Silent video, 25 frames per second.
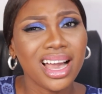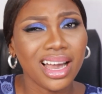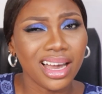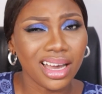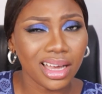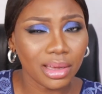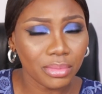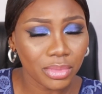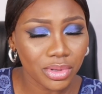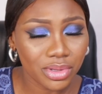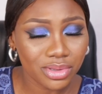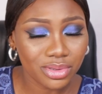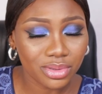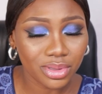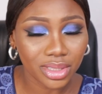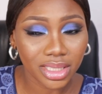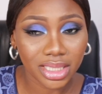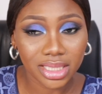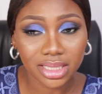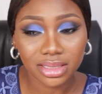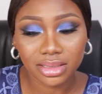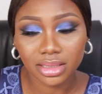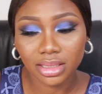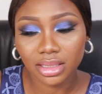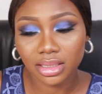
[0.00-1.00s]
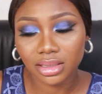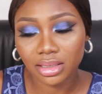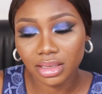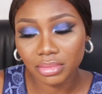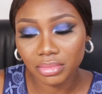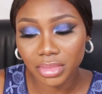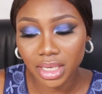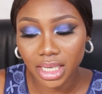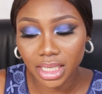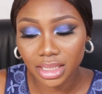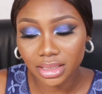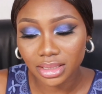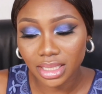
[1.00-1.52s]
I'm also on Instagram
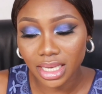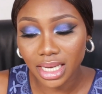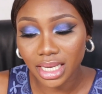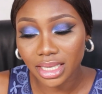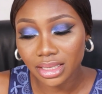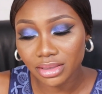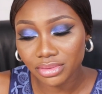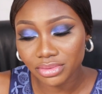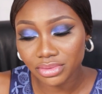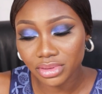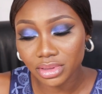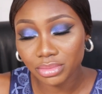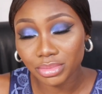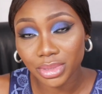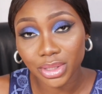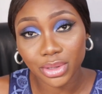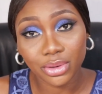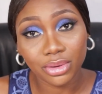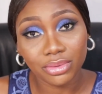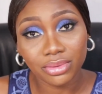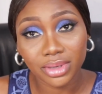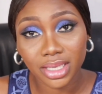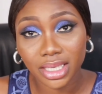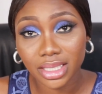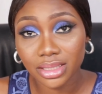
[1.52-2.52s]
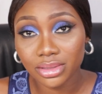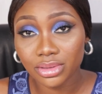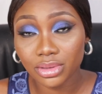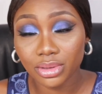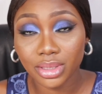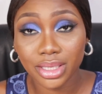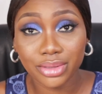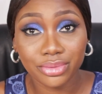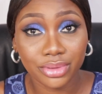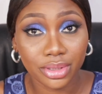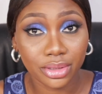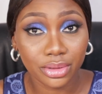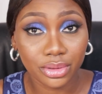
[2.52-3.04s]
at Ivy Makeovers or
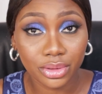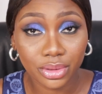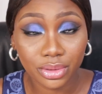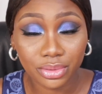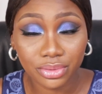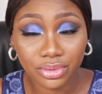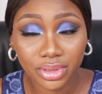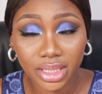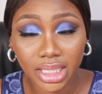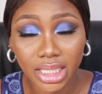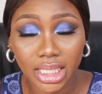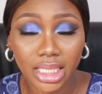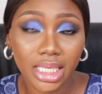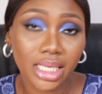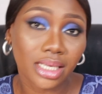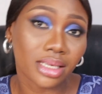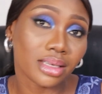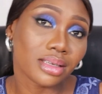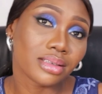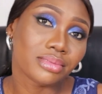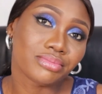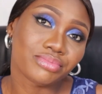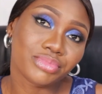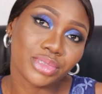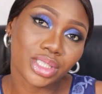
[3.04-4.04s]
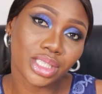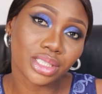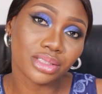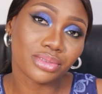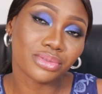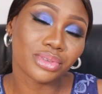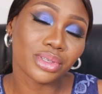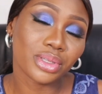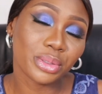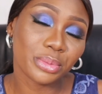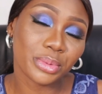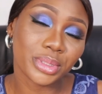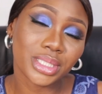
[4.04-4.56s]
Ivy Ludovic. You can
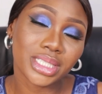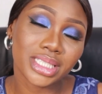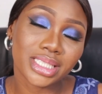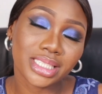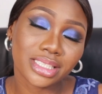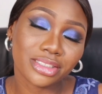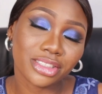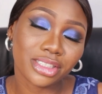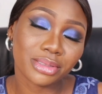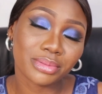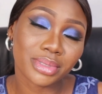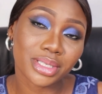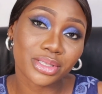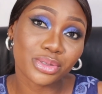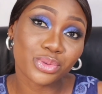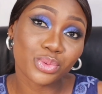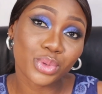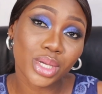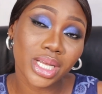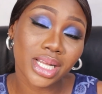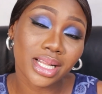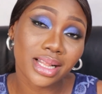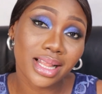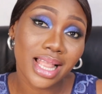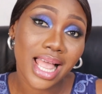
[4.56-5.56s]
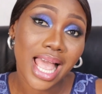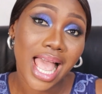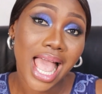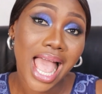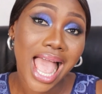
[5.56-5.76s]
follow me on Instagram as well.